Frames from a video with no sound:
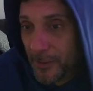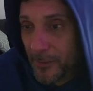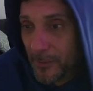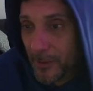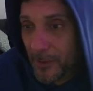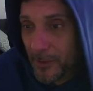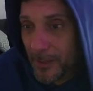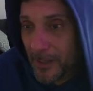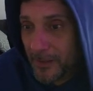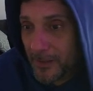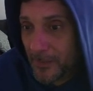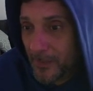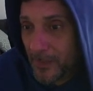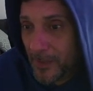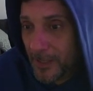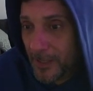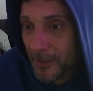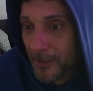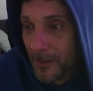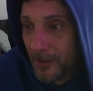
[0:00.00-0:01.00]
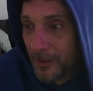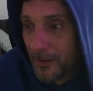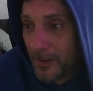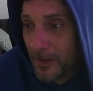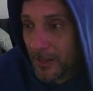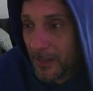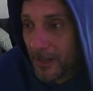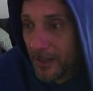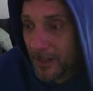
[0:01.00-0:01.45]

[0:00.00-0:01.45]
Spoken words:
about SBAT and all that.